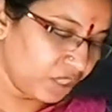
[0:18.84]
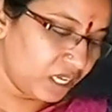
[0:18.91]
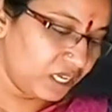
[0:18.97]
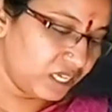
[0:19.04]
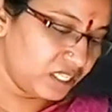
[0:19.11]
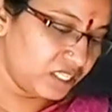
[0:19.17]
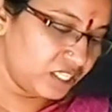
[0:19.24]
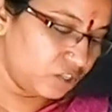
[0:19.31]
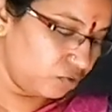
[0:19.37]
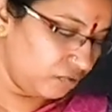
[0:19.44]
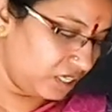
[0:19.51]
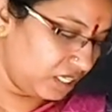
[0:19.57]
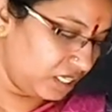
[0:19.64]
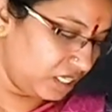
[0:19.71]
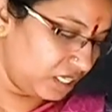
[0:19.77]
rescue
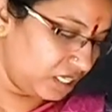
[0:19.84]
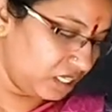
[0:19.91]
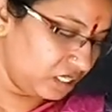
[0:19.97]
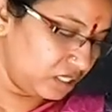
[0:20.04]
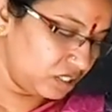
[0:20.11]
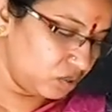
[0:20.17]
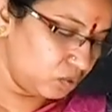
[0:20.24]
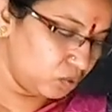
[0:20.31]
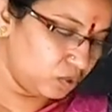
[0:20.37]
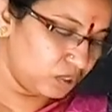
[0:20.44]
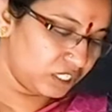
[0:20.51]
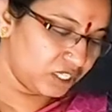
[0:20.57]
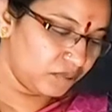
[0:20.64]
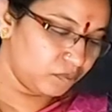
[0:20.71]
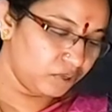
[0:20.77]
vehicle,
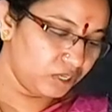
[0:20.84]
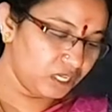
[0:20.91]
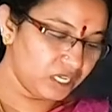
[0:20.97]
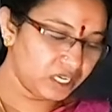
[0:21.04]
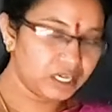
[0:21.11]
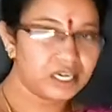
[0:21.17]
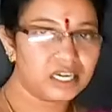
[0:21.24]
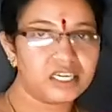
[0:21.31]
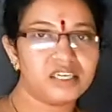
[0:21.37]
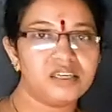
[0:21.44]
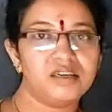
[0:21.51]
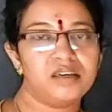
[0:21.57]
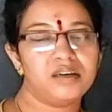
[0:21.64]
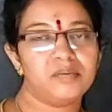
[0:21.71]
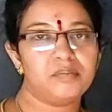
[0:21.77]
scooter, bullock cart,
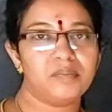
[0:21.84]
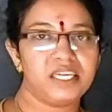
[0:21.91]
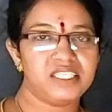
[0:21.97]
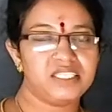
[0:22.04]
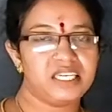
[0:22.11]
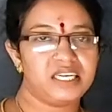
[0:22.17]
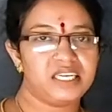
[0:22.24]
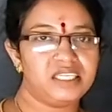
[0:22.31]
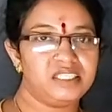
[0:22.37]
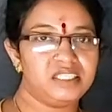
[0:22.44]
bicycle.